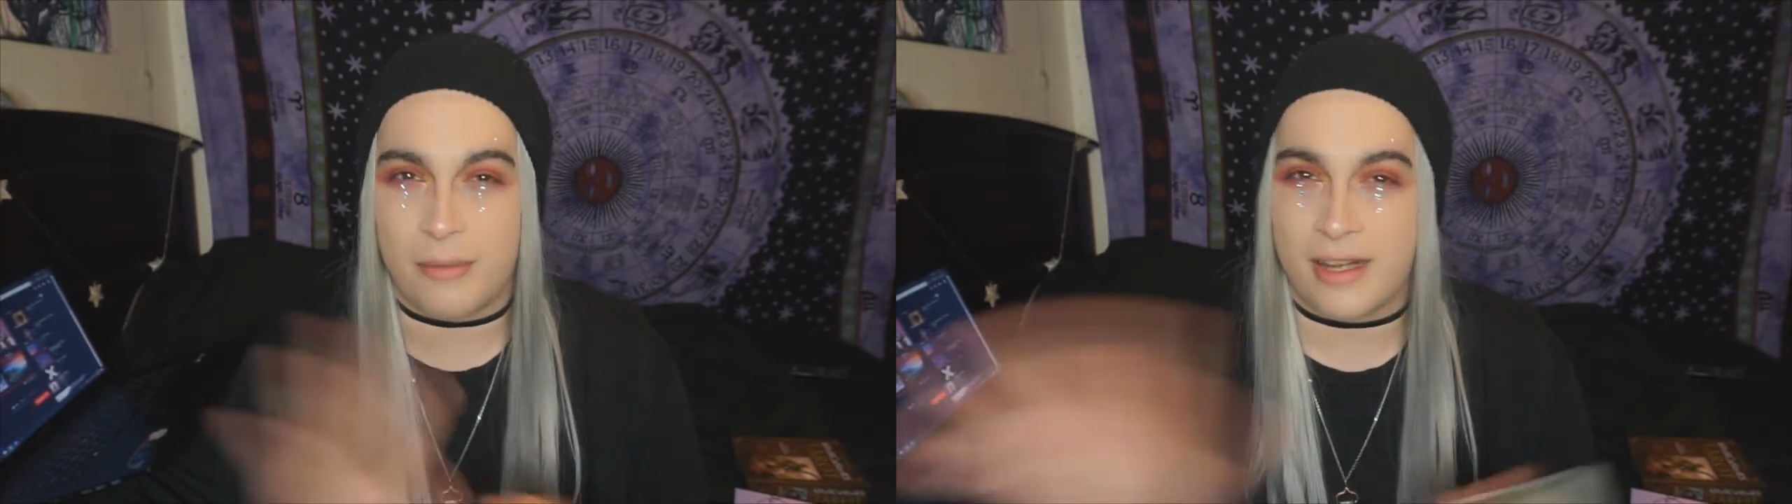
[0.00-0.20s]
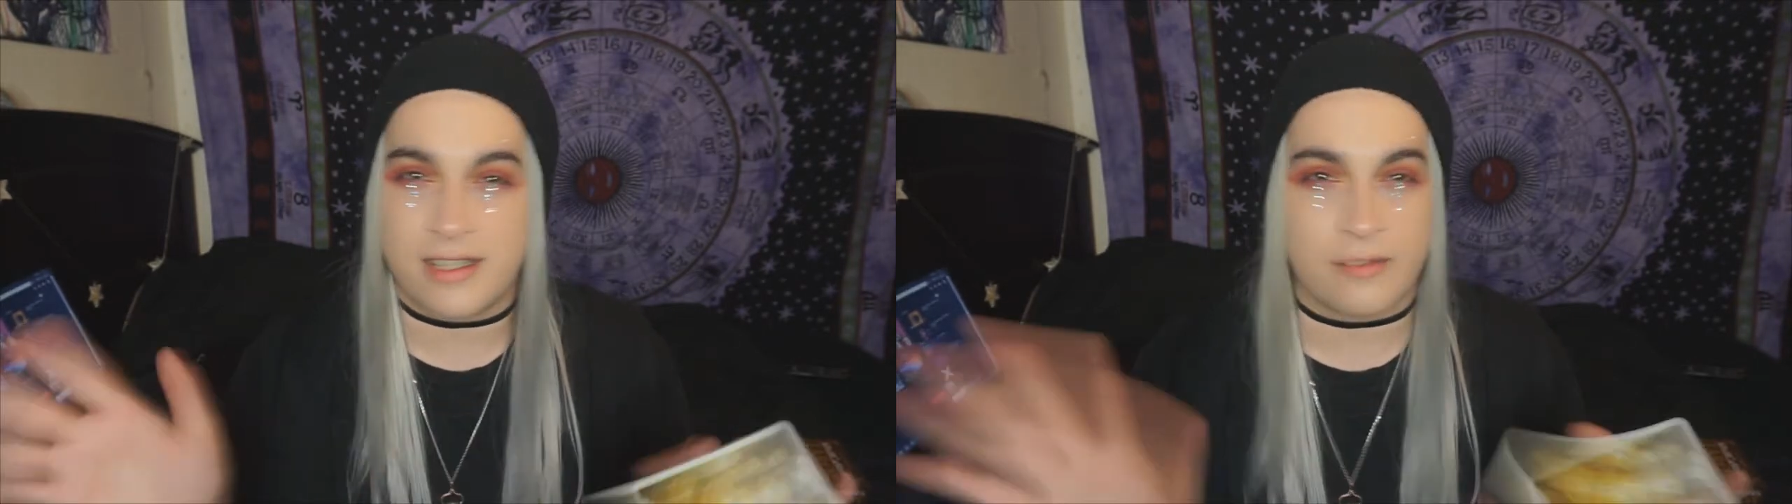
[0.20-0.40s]

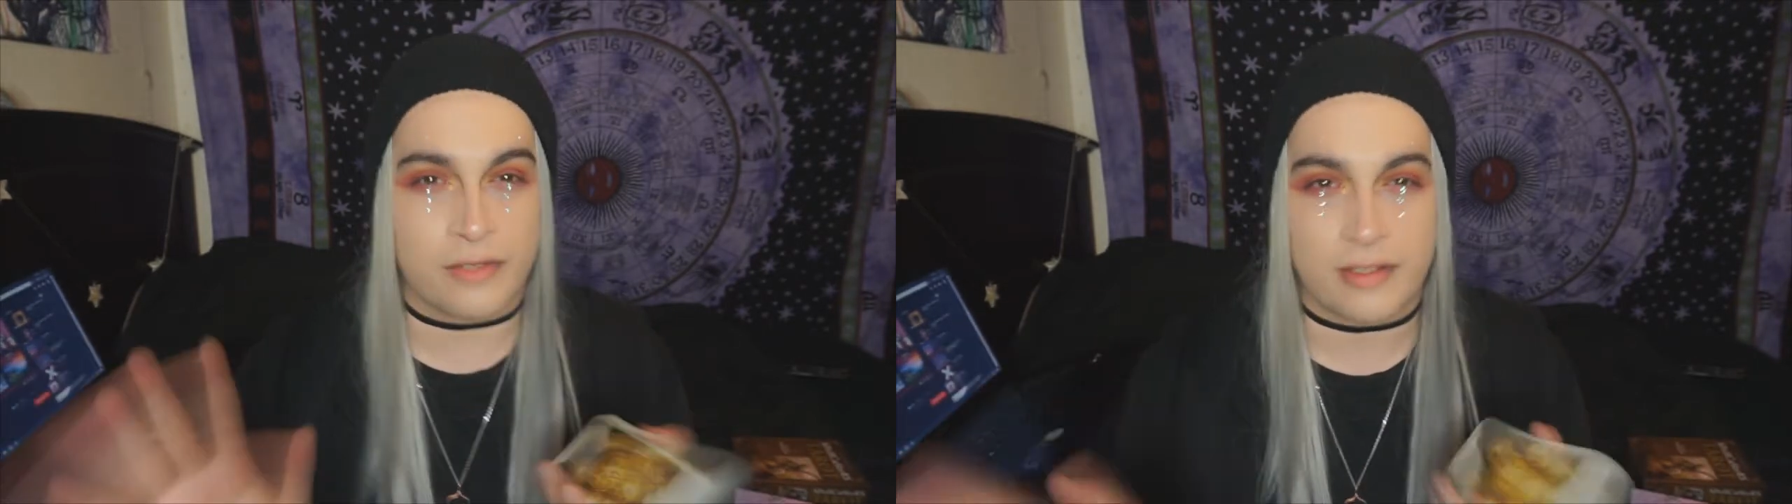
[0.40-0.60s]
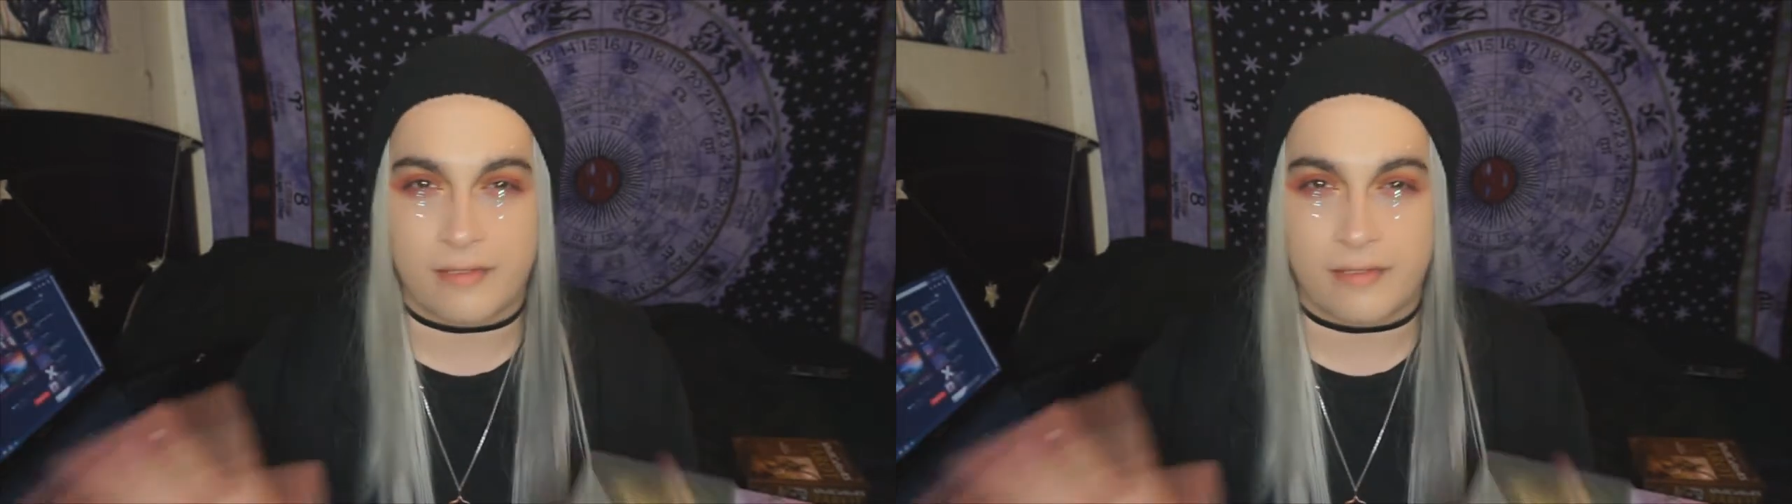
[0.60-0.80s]
but I didn't
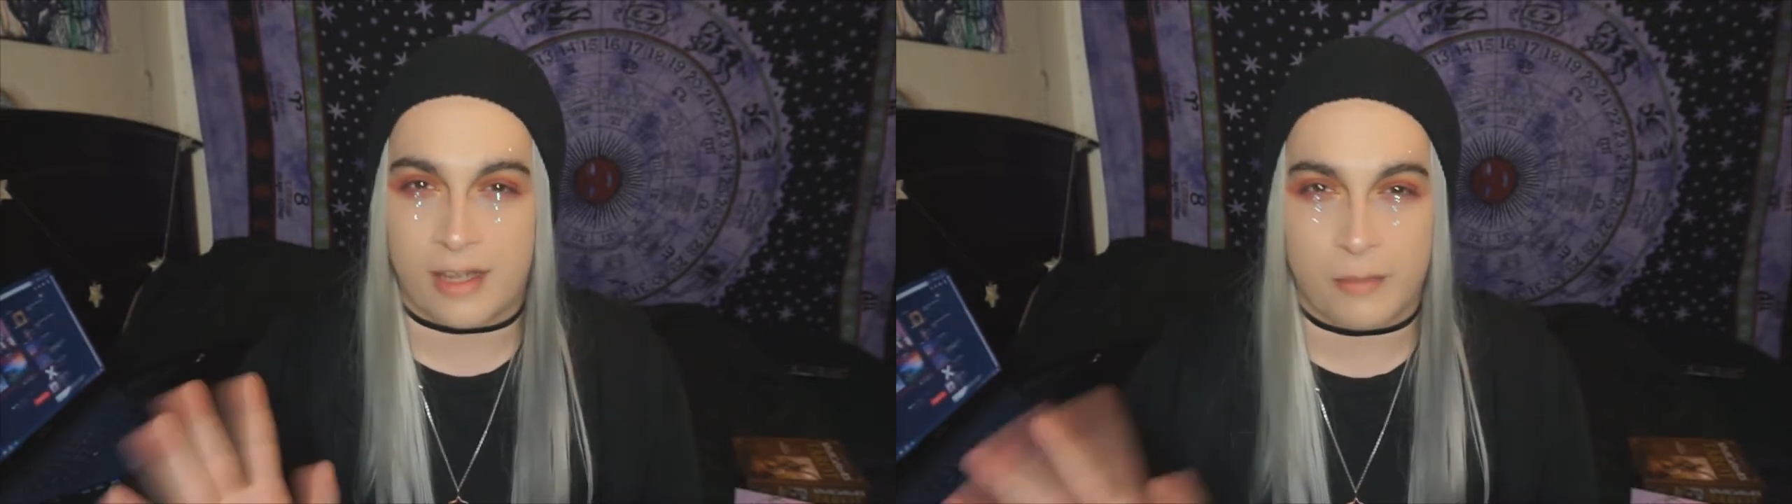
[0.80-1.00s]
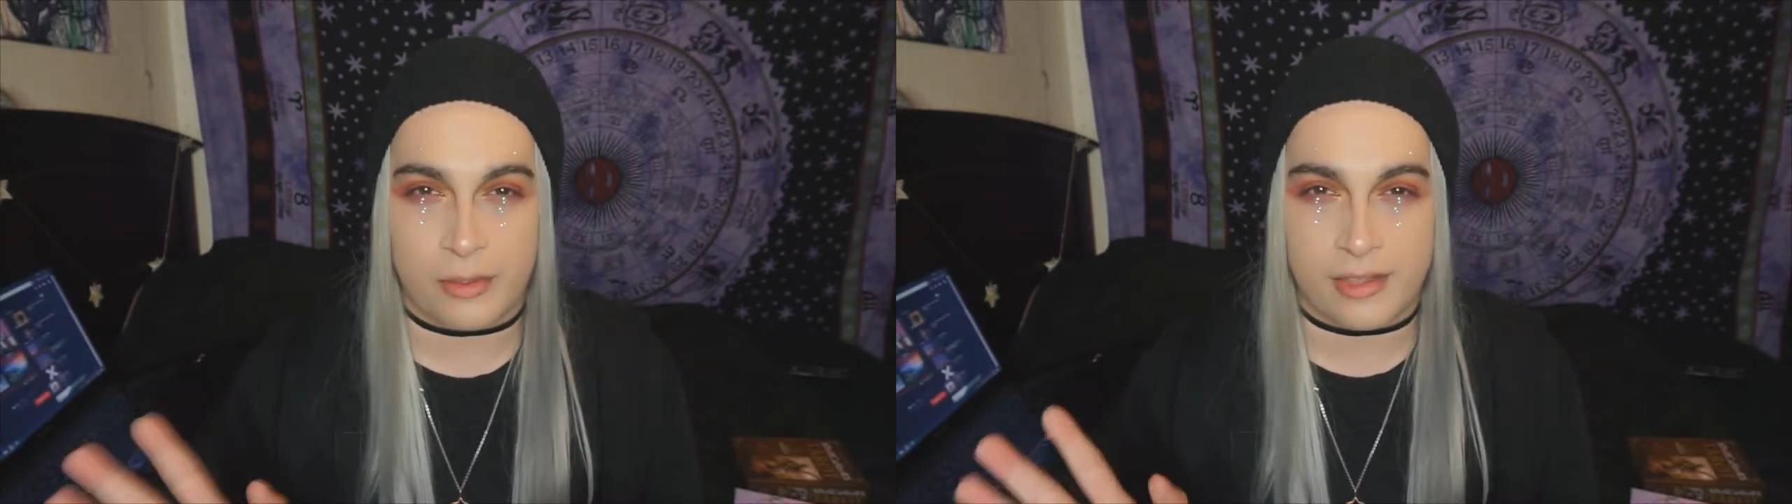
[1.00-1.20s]
really
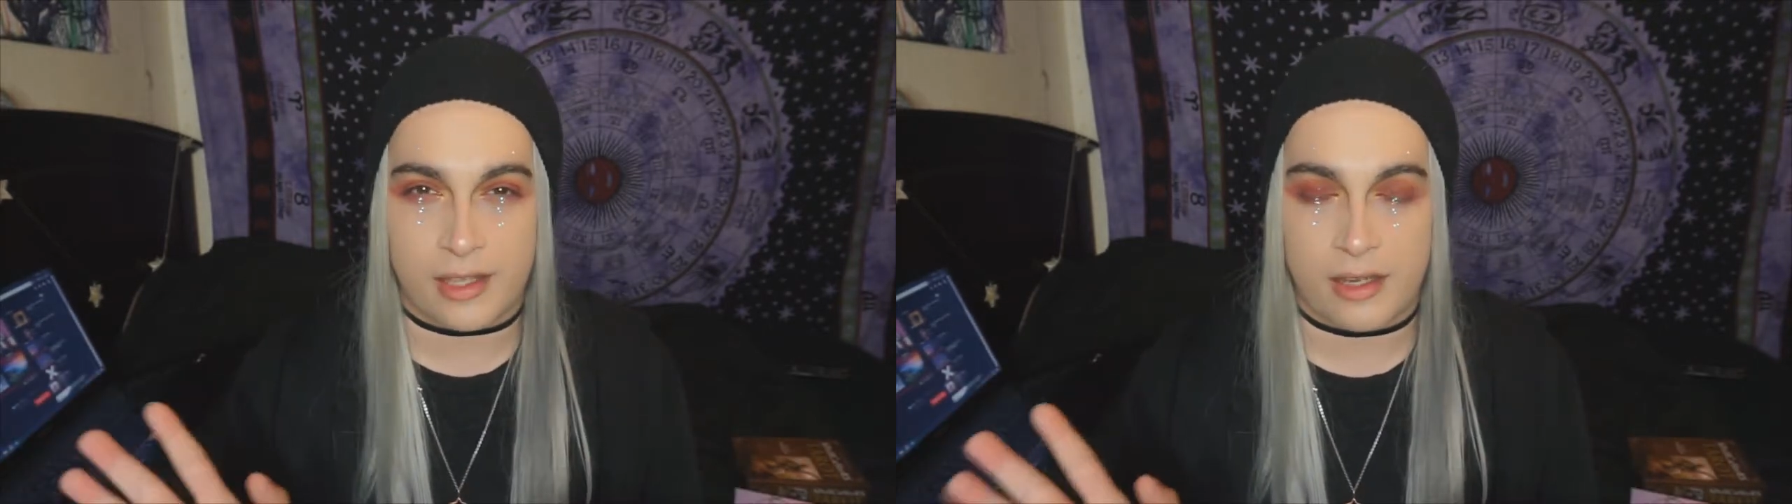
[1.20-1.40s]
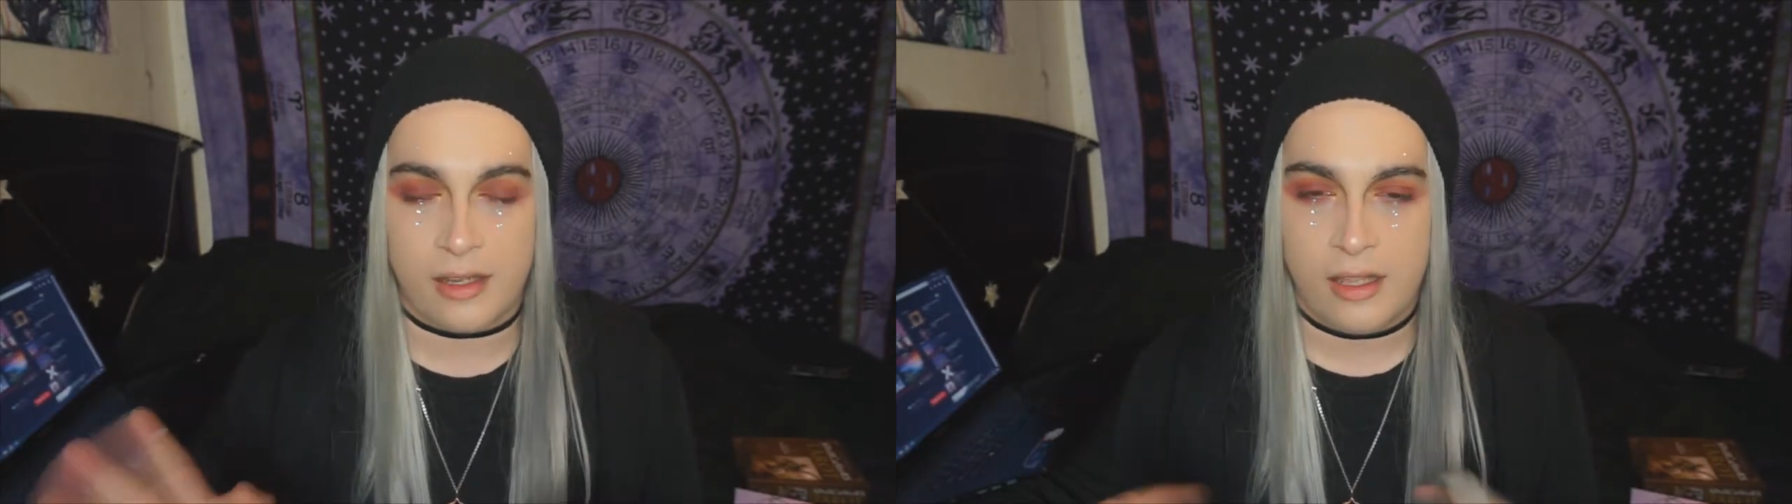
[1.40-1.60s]
vibe with it.